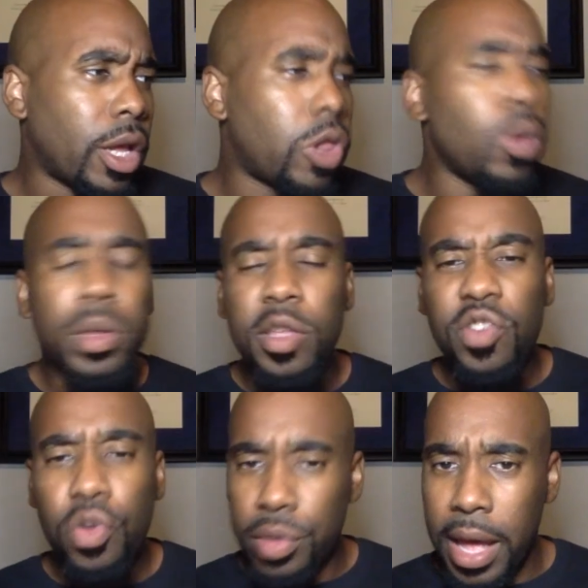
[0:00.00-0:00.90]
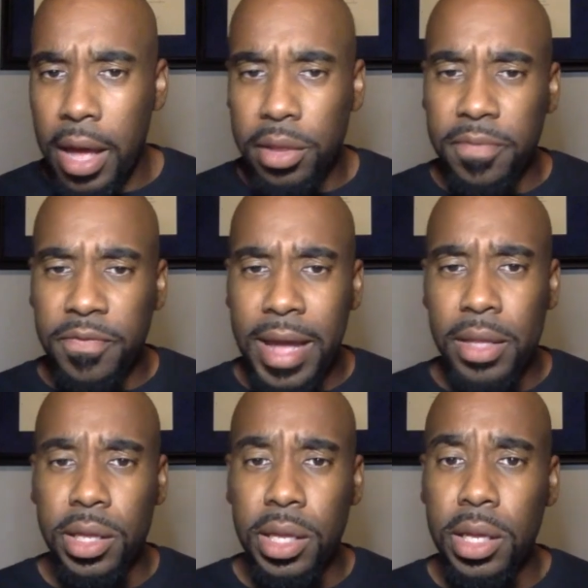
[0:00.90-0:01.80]
close to 2,000
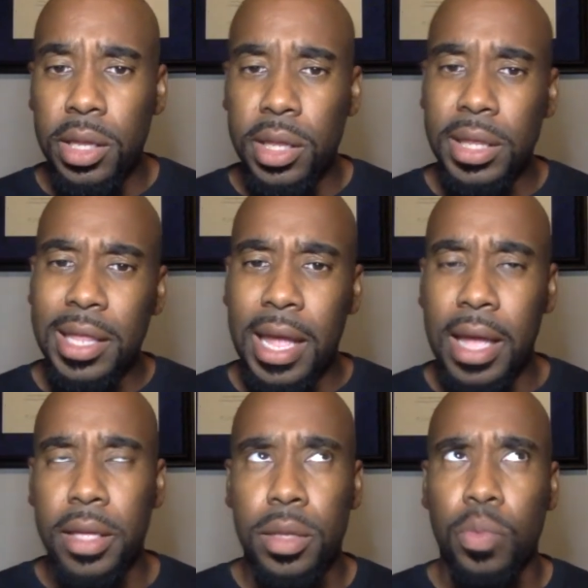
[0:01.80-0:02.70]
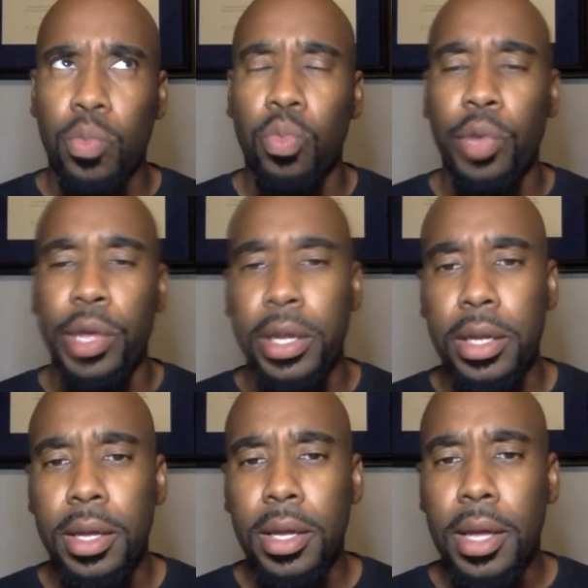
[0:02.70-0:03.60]
vaccines last week,
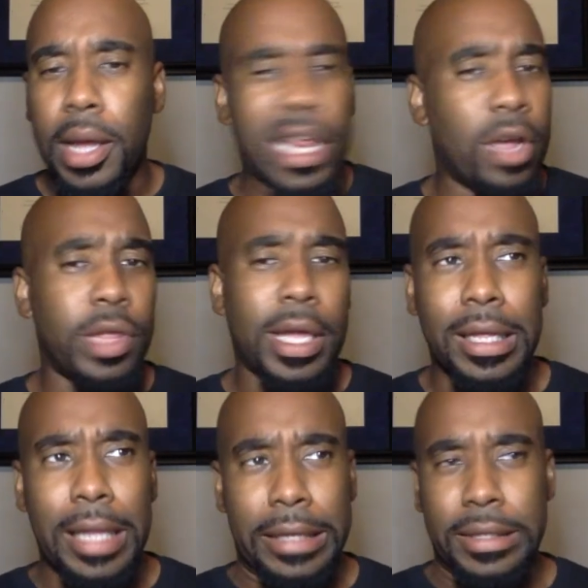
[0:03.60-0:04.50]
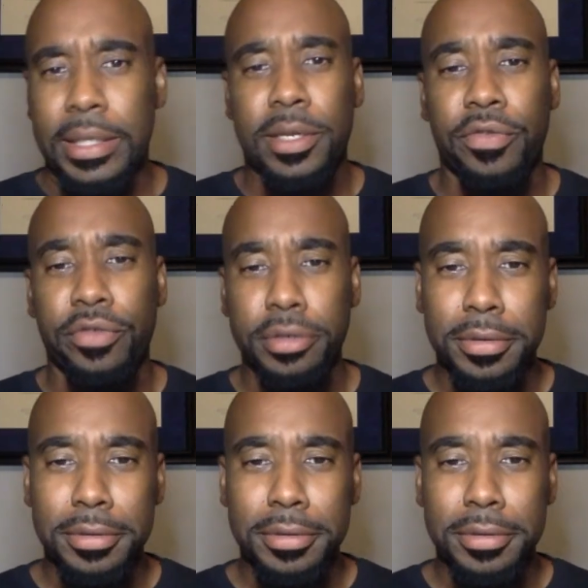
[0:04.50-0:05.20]
and they only got like 600.